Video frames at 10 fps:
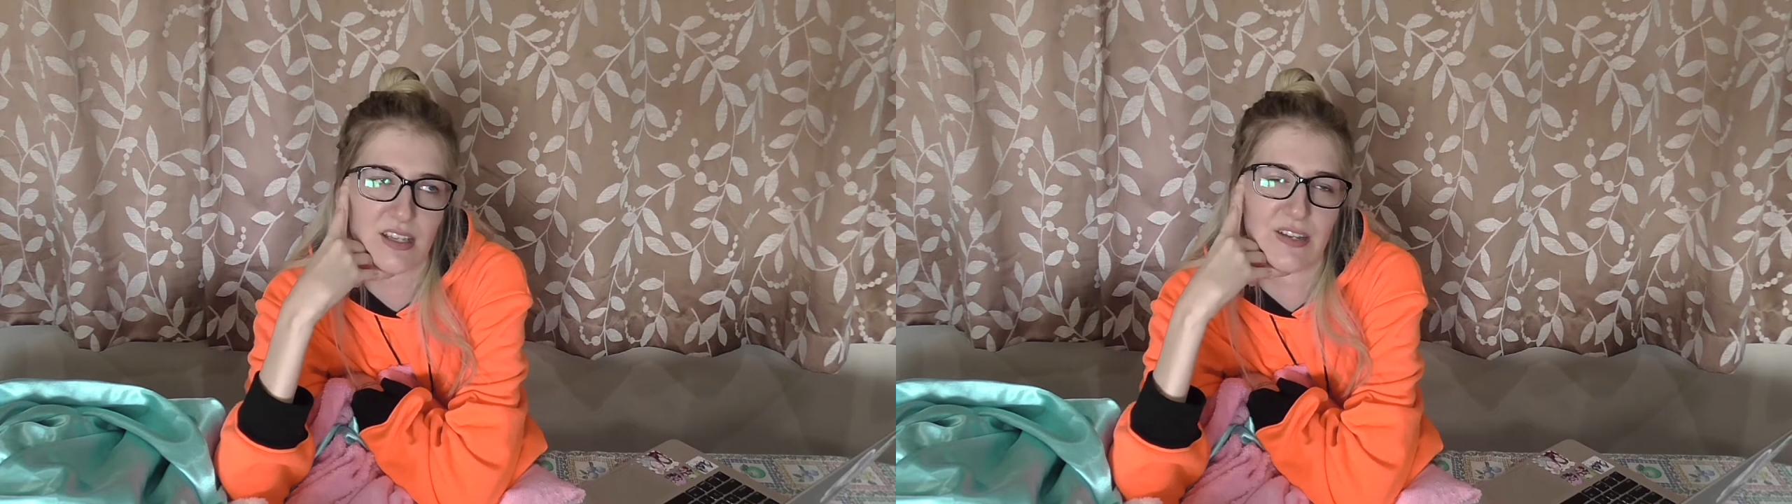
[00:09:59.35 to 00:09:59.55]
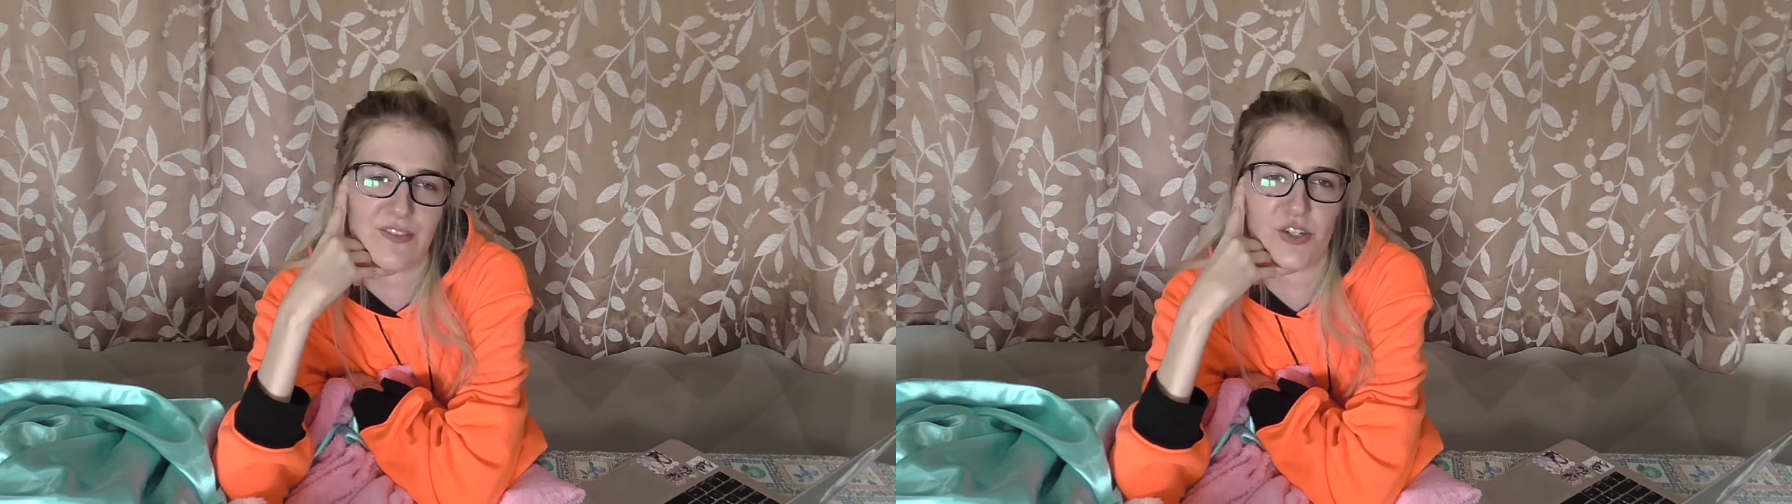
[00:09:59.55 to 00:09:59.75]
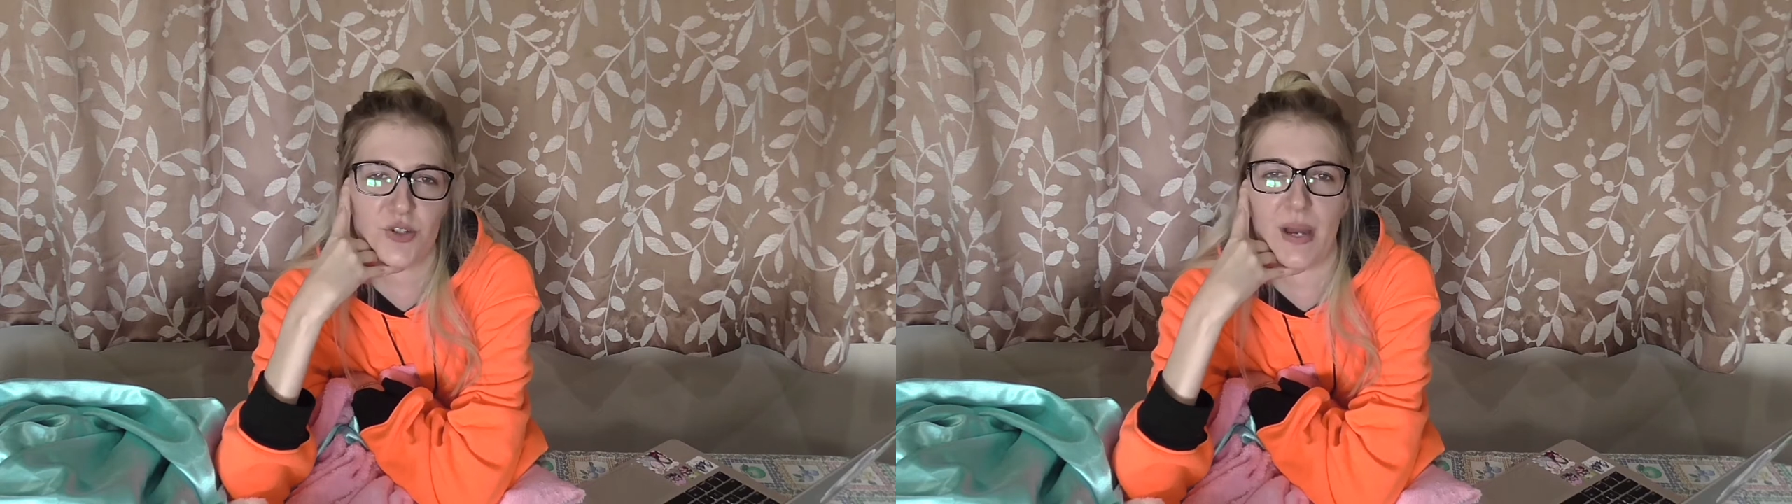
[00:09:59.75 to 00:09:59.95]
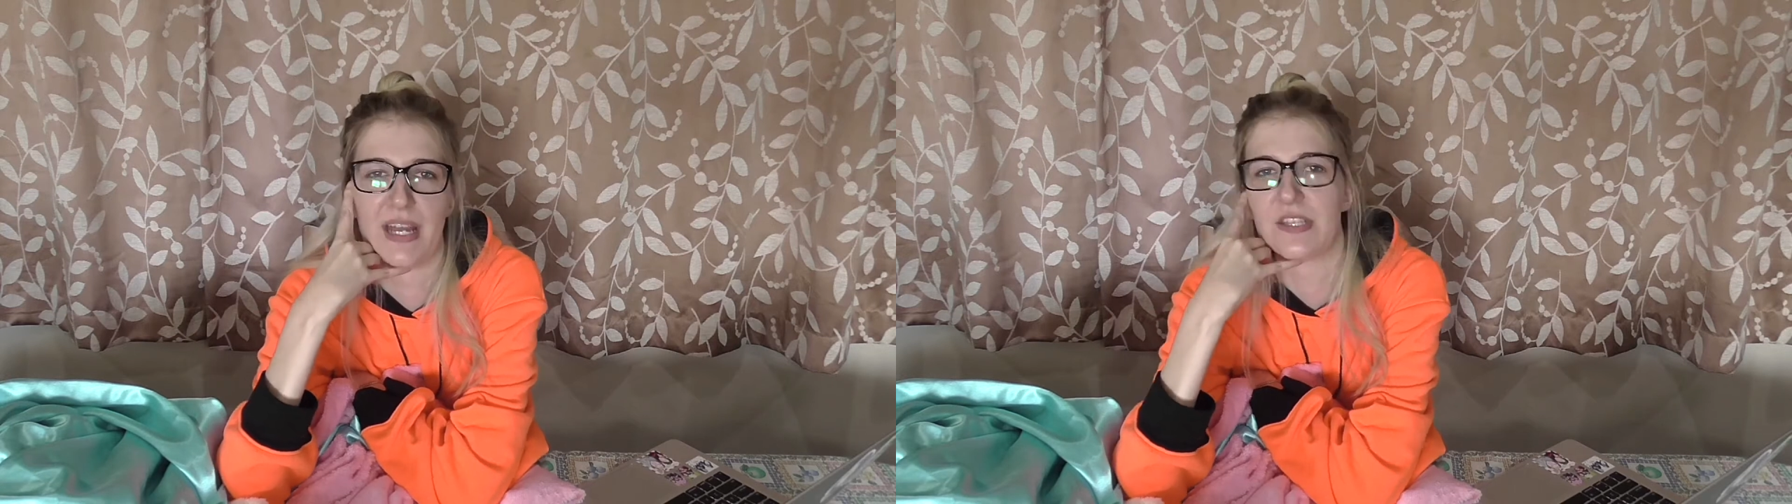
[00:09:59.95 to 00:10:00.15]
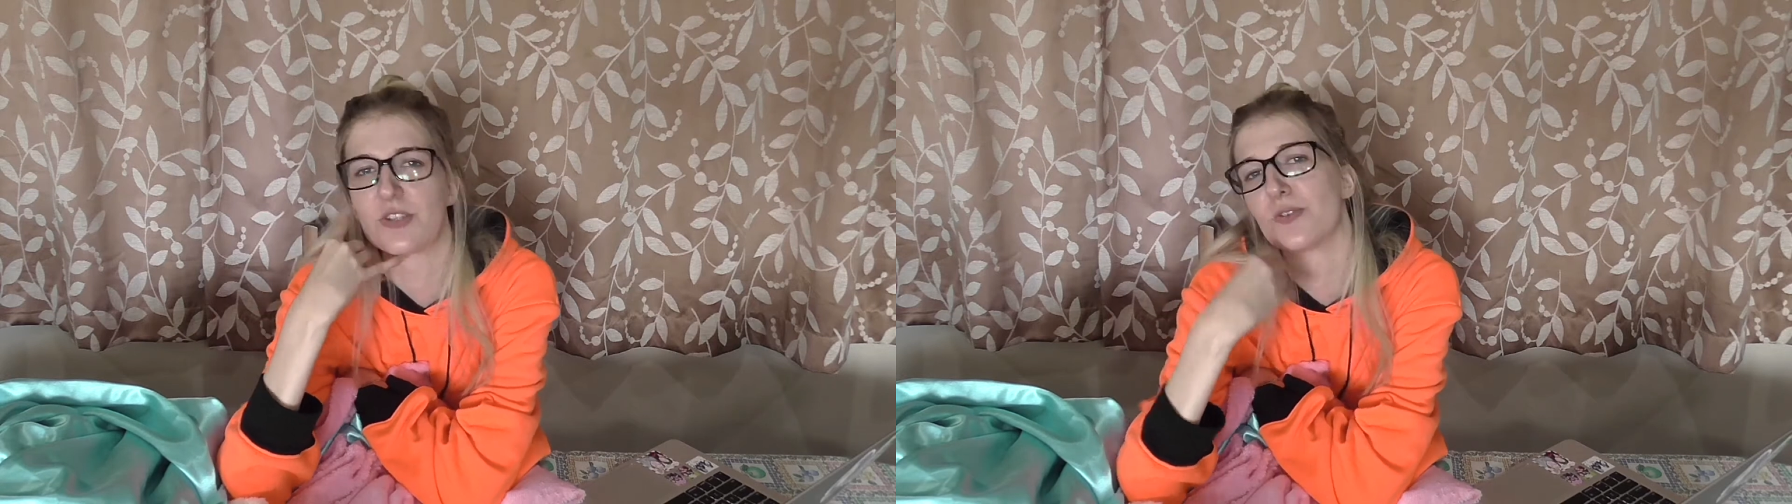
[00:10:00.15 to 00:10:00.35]
individual
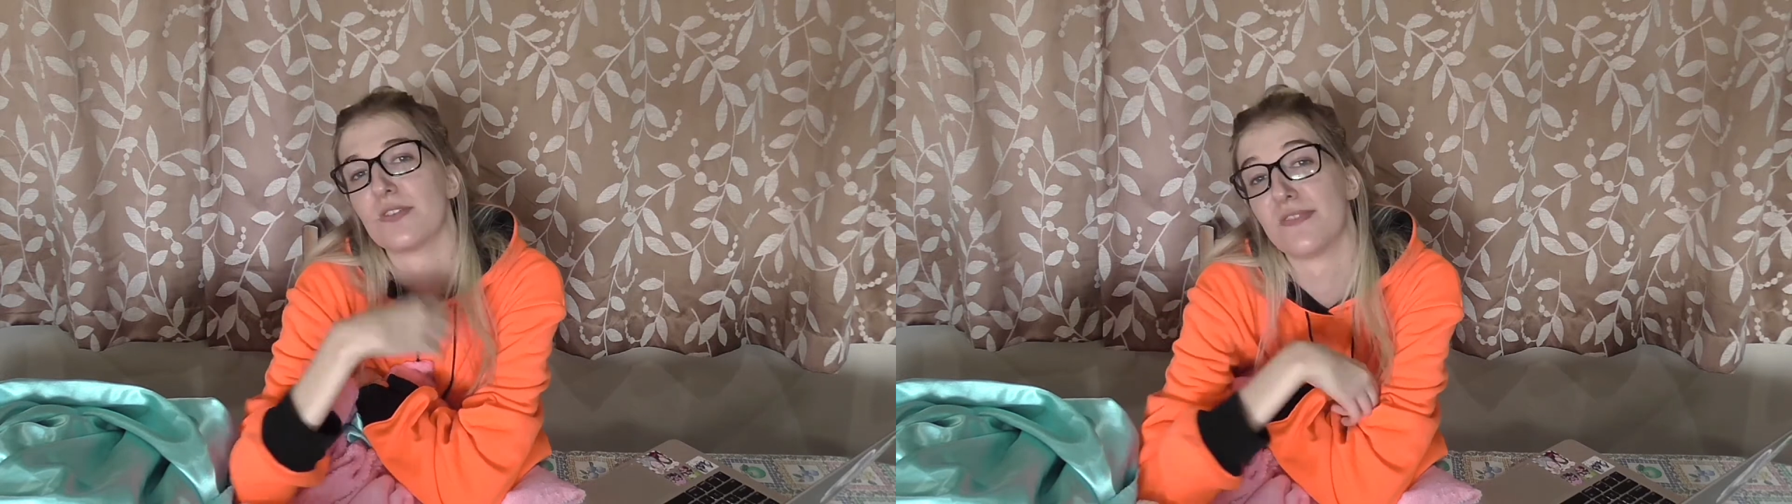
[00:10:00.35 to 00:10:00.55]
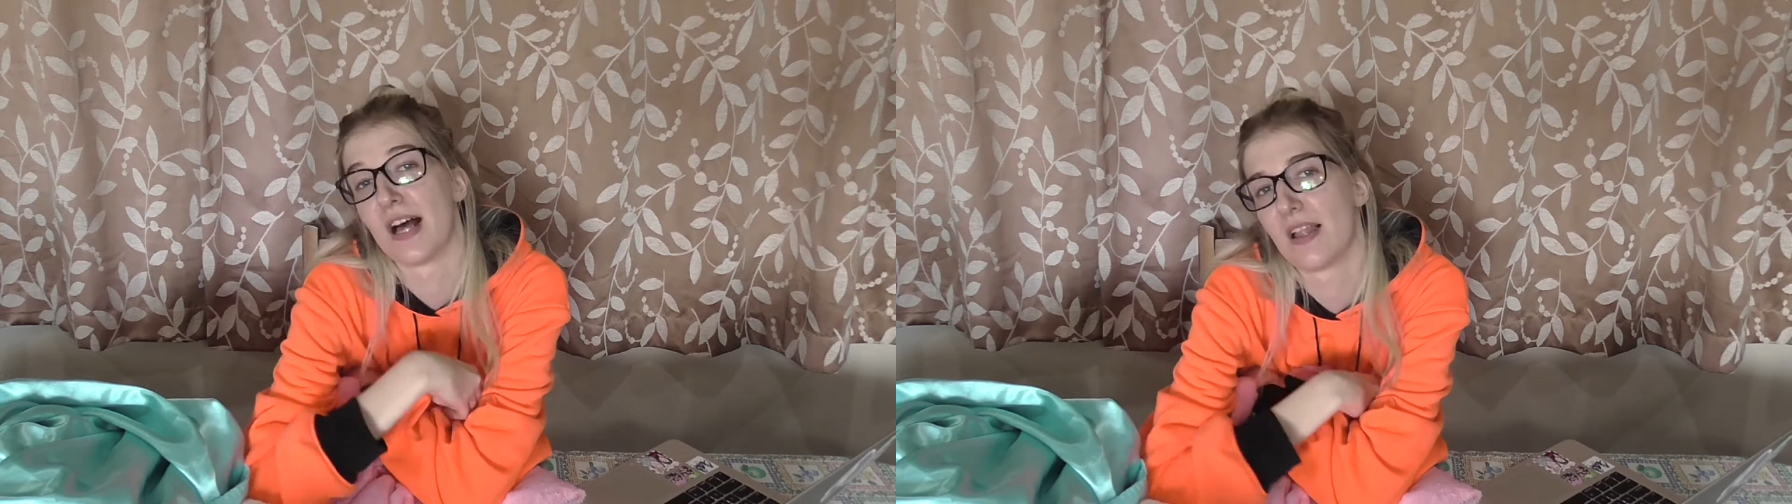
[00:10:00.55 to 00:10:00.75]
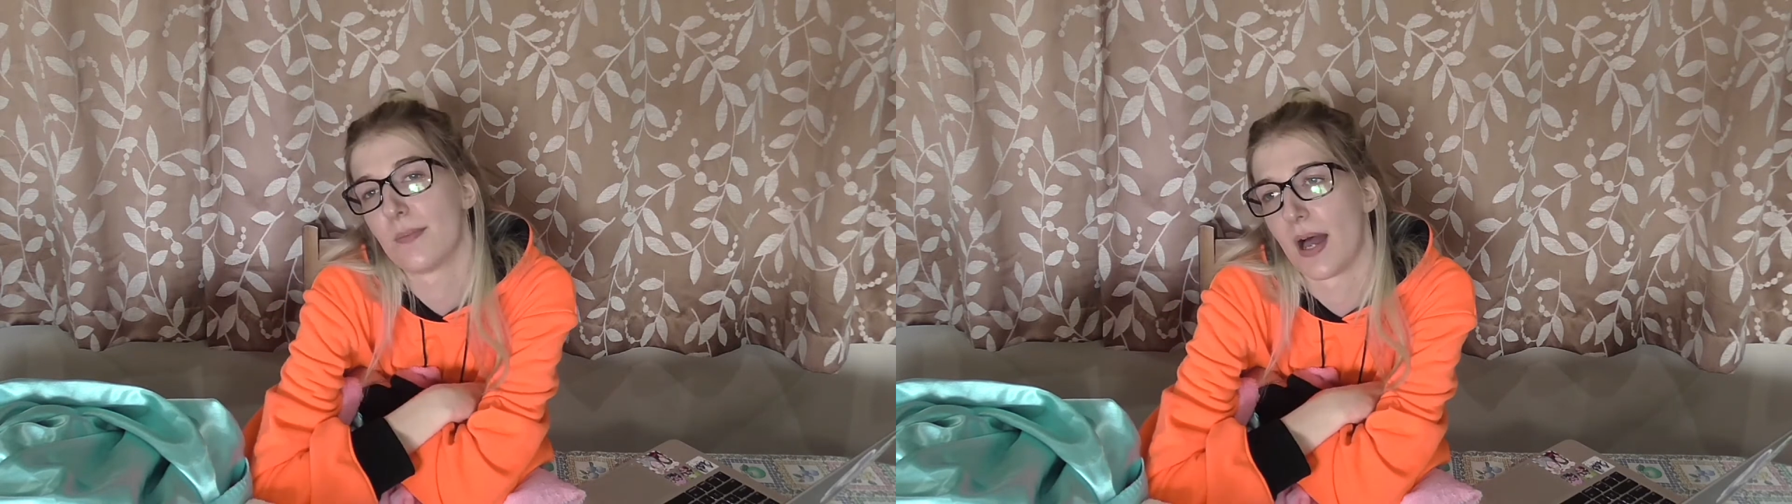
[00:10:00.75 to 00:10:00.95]
patterns to develop.